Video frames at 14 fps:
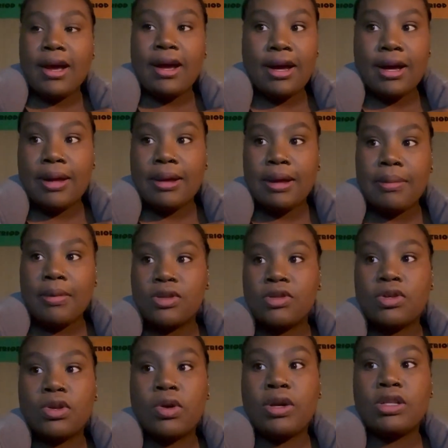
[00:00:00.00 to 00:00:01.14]
I am
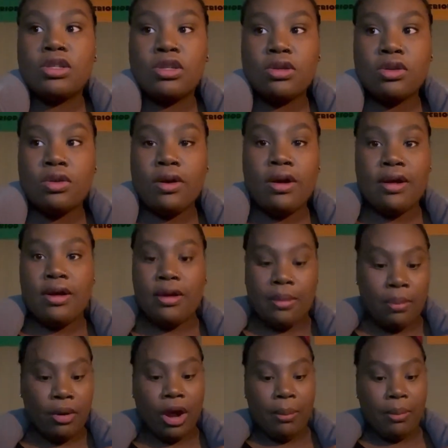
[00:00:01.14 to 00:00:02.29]
also going to
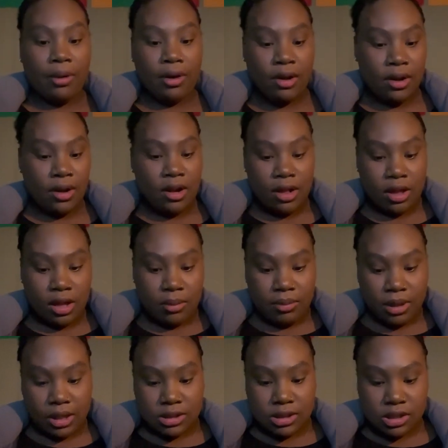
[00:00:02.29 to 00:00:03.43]
prep
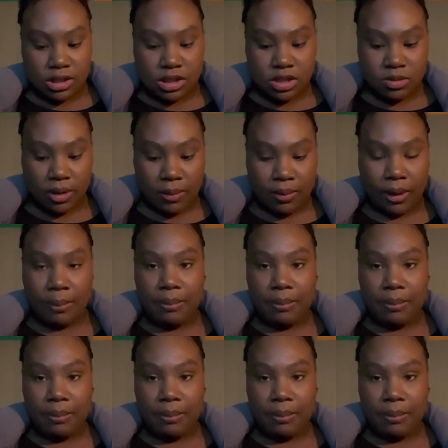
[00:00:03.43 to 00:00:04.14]
because this is my prep